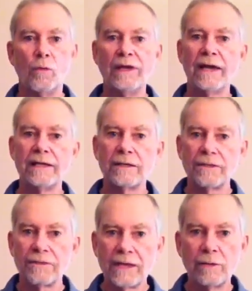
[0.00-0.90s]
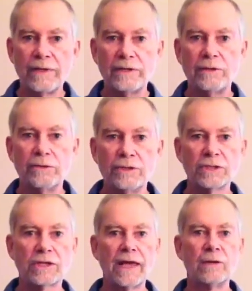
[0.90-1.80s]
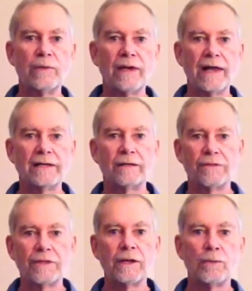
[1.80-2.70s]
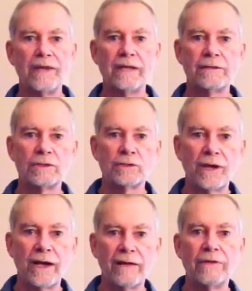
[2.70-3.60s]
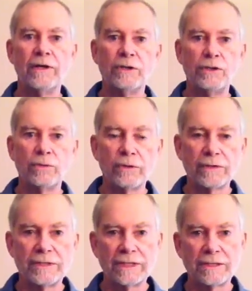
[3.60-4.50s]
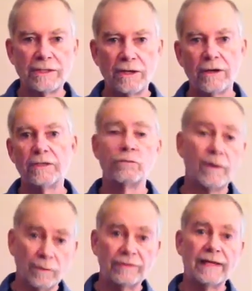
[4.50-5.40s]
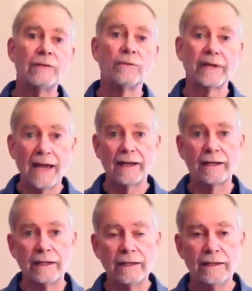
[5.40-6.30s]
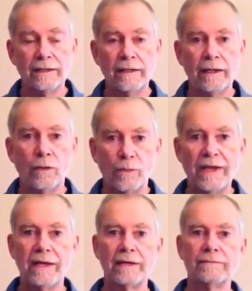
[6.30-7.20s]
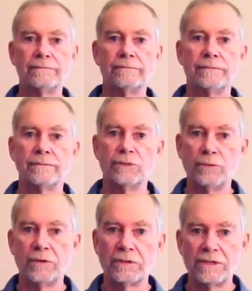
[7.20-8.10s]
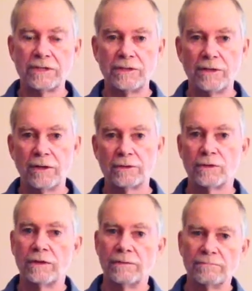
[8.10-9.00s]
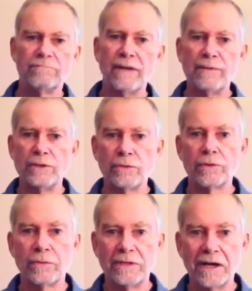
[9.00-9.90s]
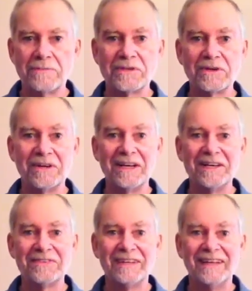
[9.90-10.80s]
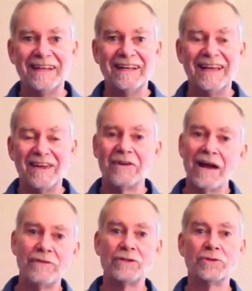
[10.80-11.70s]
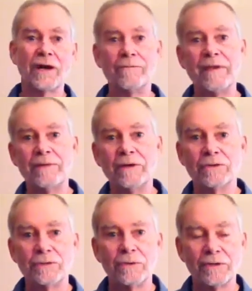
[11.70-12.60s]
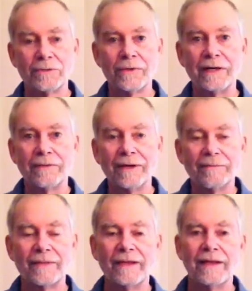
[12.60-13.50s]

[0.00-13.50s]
We like to think we do, just like we like to think we hit the drive 260 yards, when in reality we hit it 260 yards maybe 2 or 3 times in our life, and our average drive maybe goes 220, right?